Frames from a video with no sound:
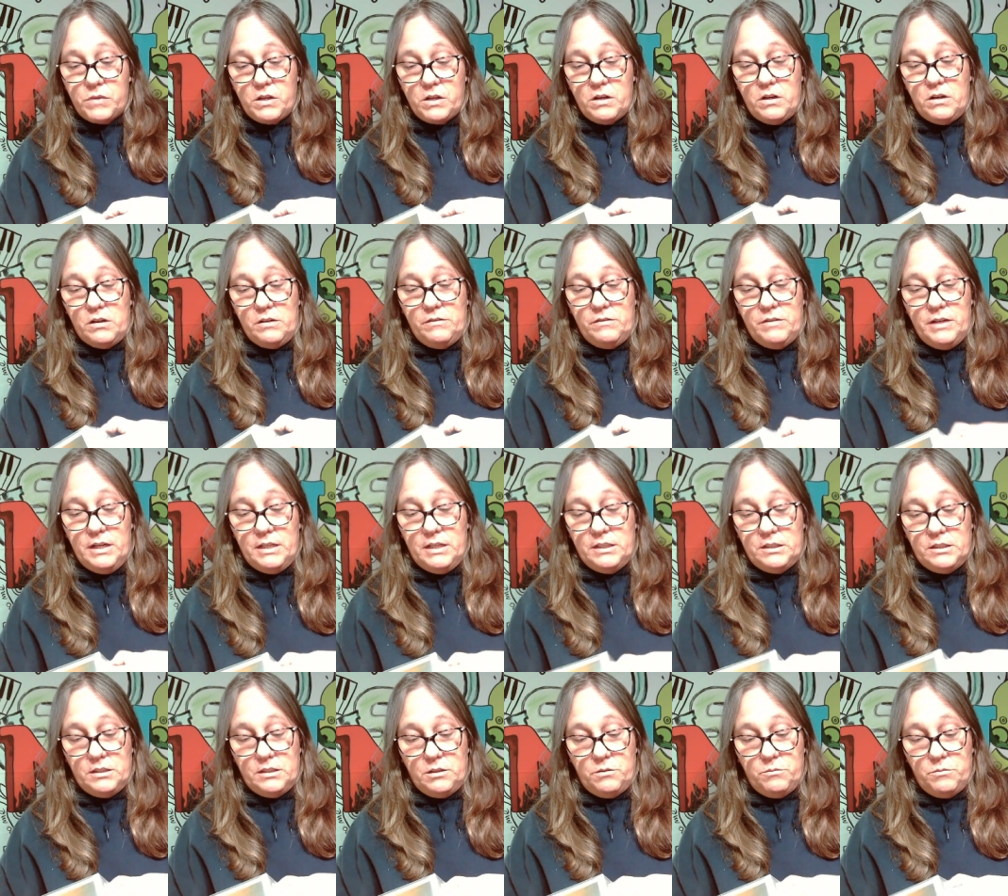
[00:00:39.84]
I've
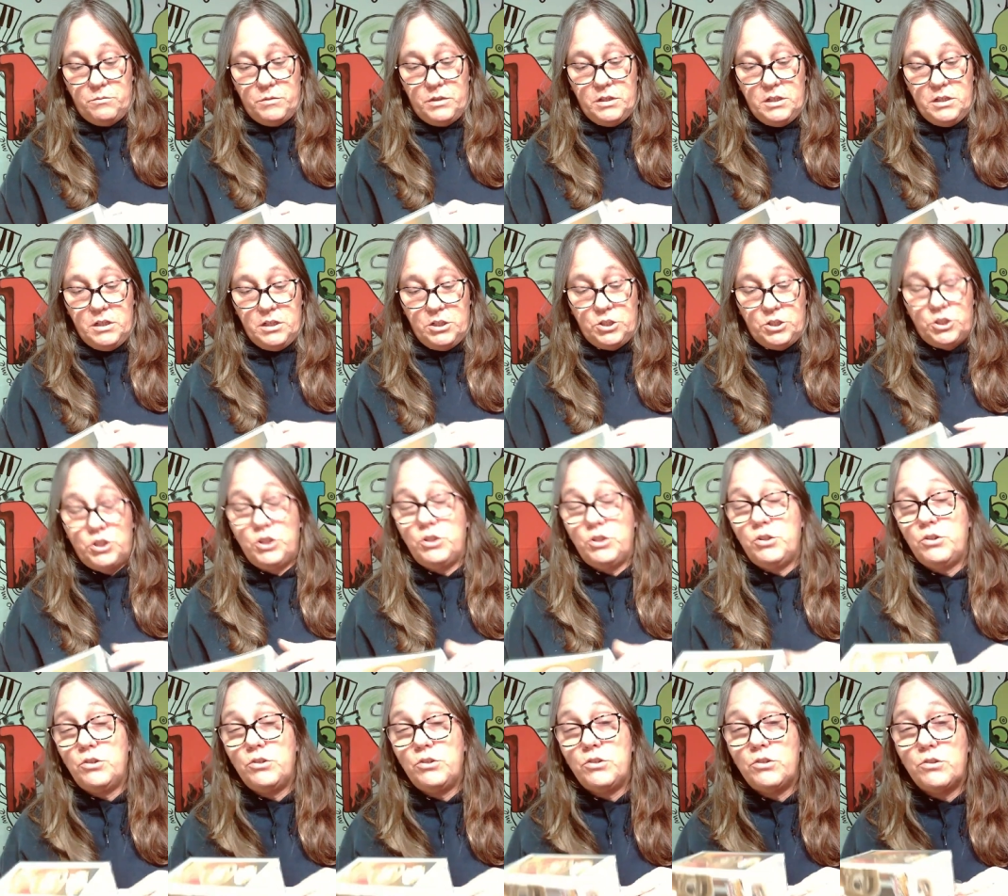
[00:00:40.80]
had some
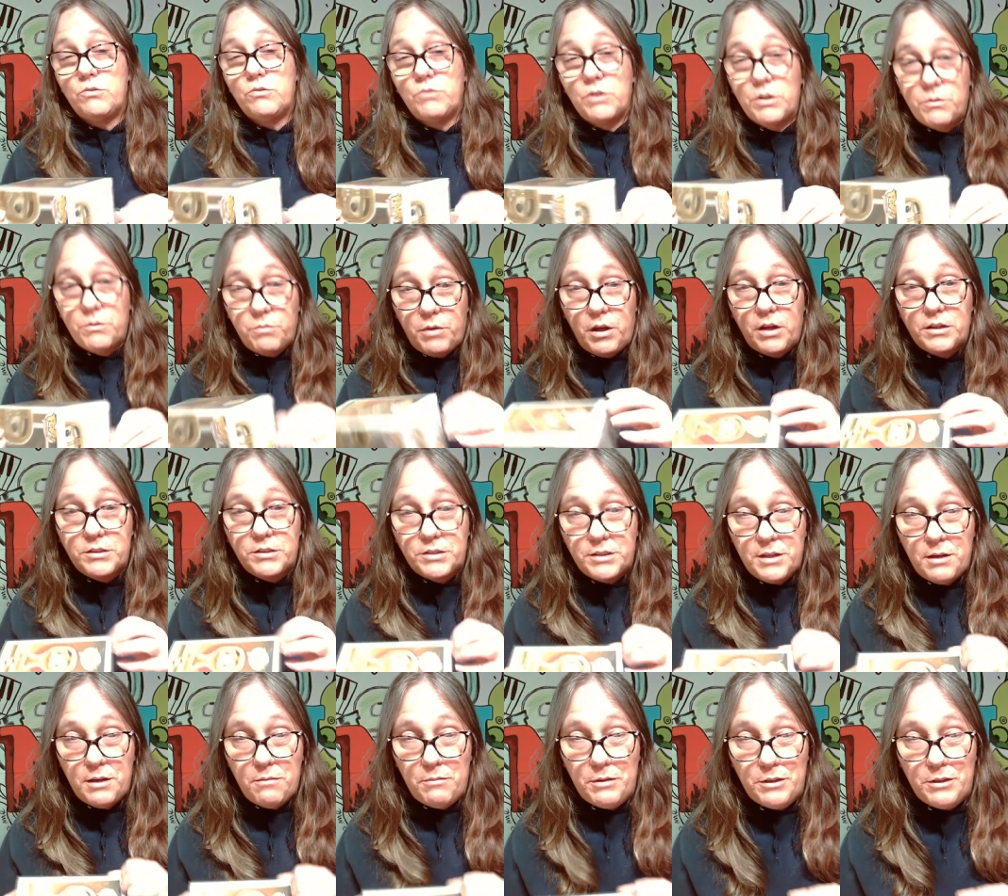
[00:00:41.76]
issues with box
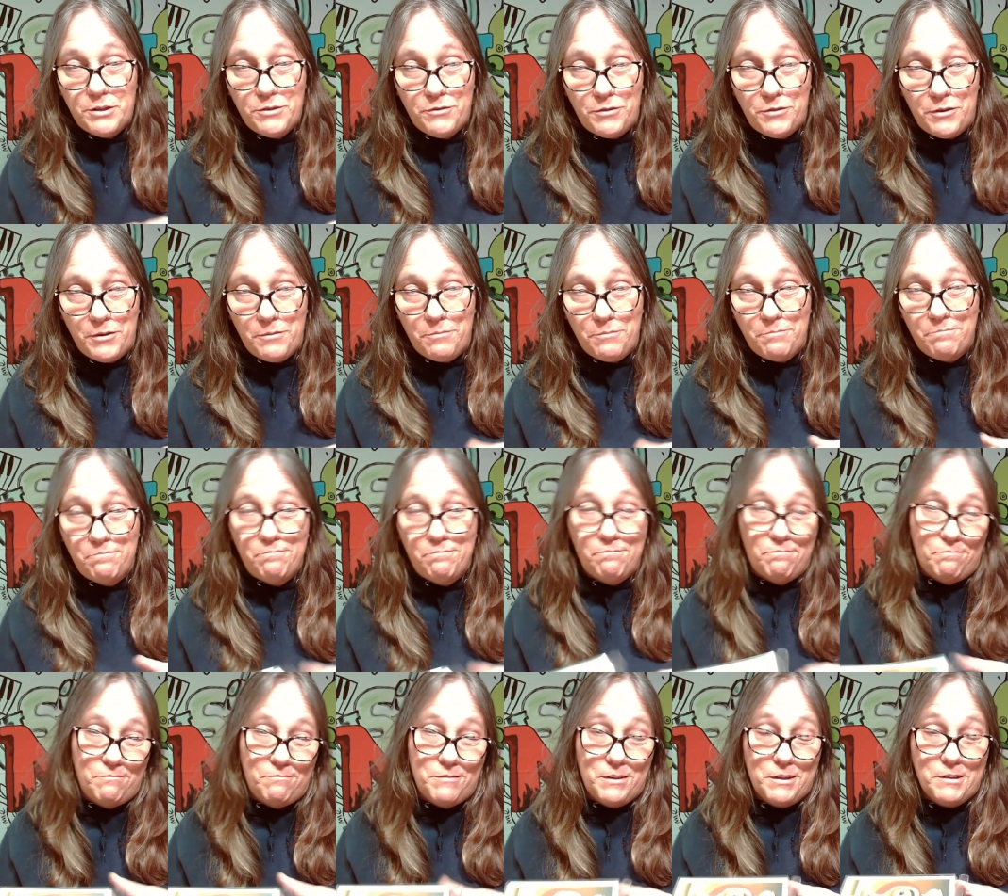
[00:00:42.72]
damage from
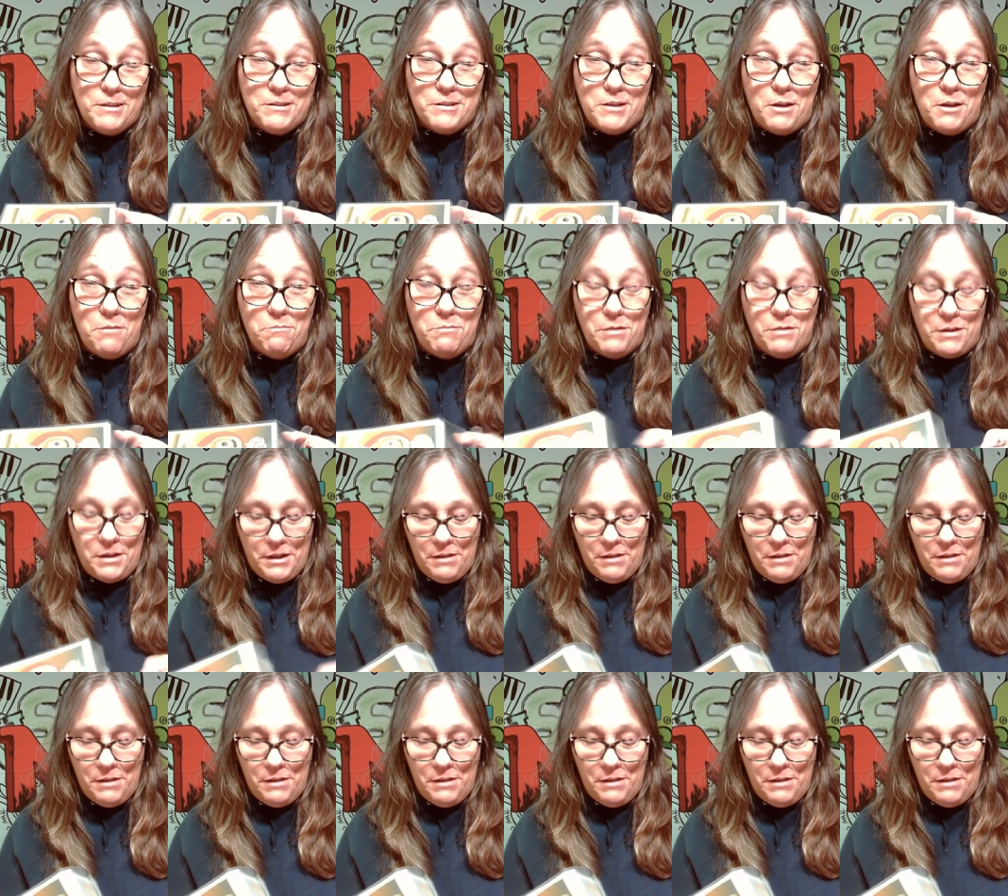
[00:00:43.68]
this company.